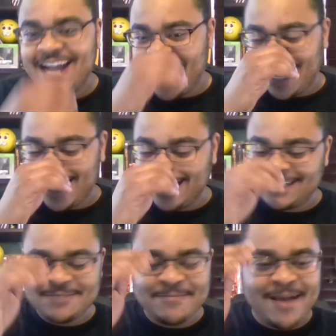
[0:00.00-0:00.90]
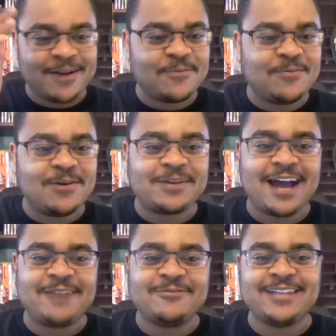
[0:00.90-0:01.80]
It doesn't matter what
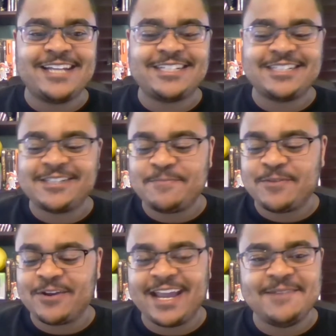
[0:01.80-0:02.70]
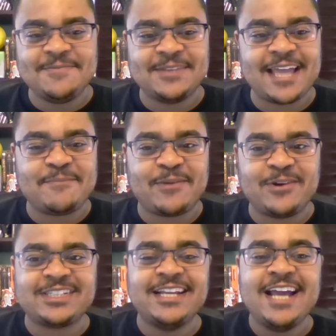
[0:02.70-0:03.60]
kind of relationship you're in with that
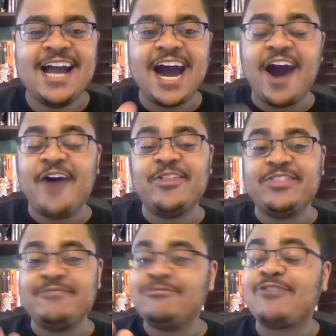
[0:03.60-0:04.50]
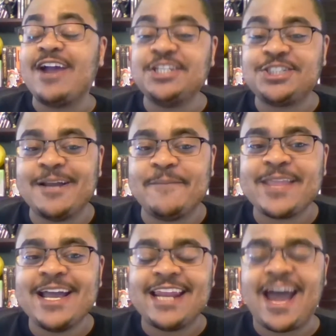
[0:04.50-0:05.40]
person other than friendship.
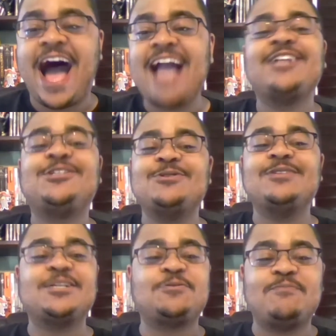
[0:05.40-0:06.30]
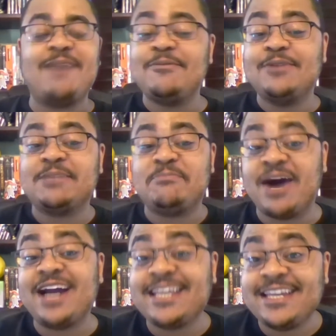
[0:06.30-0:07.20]
Now, I could do this maybe with a
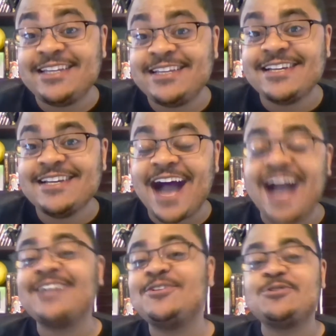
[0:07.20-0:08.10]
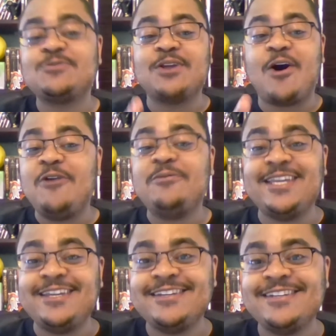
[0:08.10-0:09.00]
buddy. I could do this with a
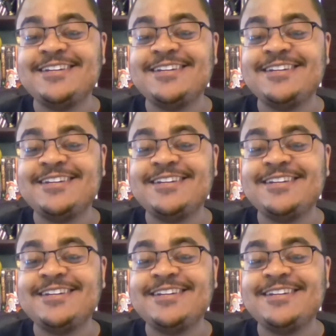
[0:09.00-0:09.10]
homie.